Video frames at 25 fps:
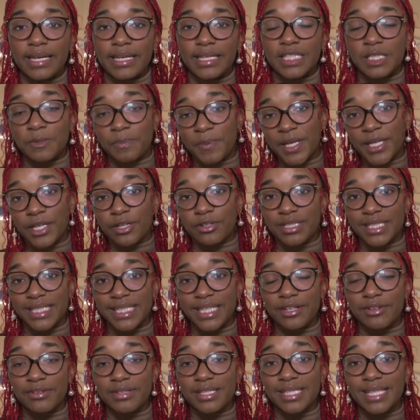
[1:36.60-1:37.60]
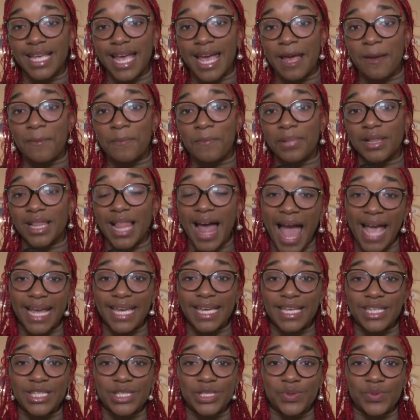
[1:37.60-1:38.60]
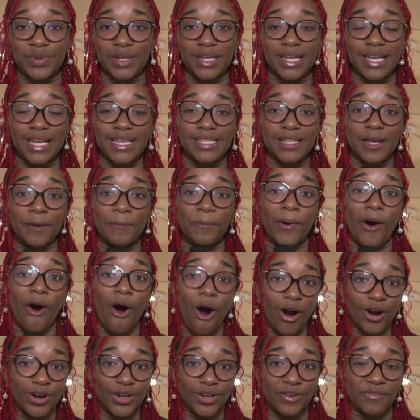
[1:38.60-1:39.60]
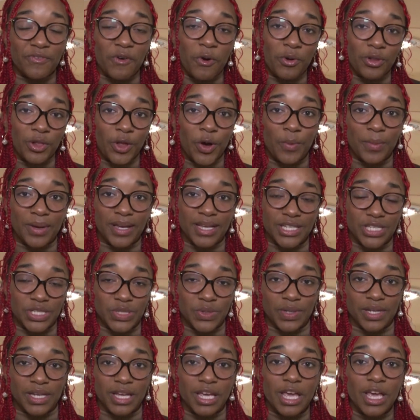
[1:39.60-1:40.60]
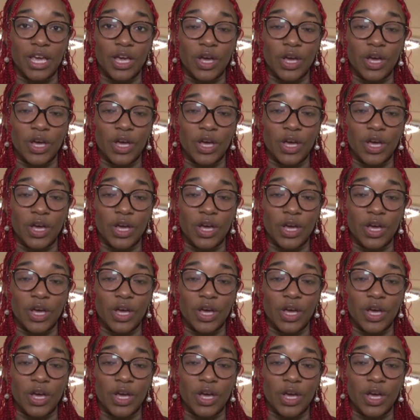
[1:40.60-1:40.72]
Speakers here say Black history is a part of Oklahoma history,